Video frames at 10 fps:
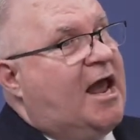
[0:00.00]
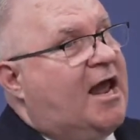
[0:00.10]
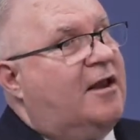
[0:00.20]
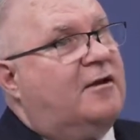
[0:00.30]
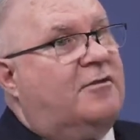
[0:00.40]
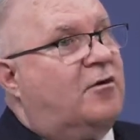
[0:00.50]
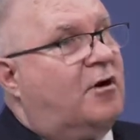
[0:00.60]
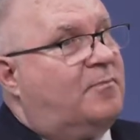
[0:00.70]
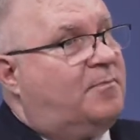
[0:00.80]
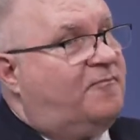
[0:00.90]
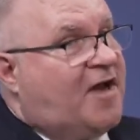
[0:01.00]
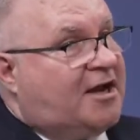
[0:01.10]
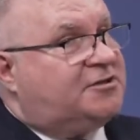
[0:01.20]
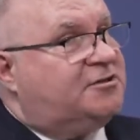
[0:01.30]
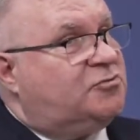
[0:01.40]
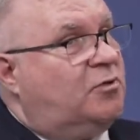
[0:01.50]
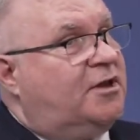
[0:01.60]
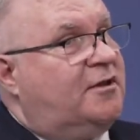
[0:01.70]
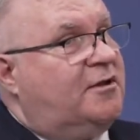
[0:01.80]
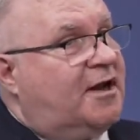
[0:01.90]
And there are factions
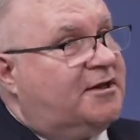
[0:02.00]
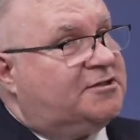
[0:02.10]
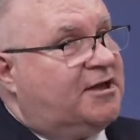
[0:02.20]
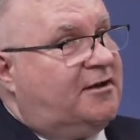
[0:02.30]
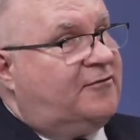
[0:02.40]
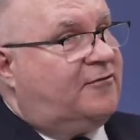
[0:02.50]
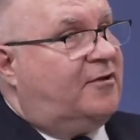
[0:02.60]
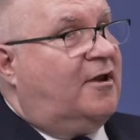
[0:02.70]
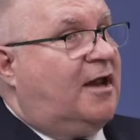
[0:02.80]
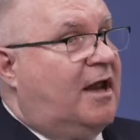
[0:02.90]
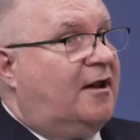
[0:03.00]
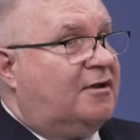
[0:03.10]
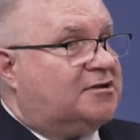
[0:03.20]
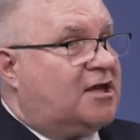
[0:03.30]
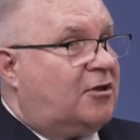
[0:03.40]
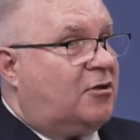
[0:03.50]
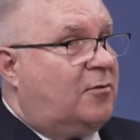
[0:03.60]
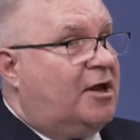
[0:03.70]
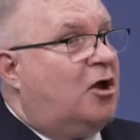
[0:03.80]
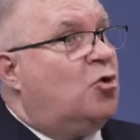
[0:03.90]
within the United States and in South
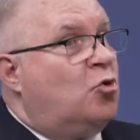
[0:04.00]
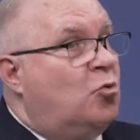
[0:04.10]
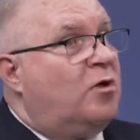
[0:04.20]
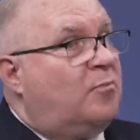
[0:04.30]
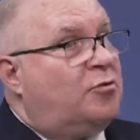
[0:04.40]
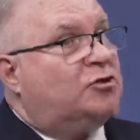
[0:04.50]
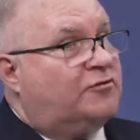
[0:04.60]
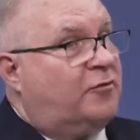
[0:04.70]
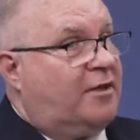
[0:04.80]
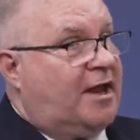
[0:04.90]
Korea who will push for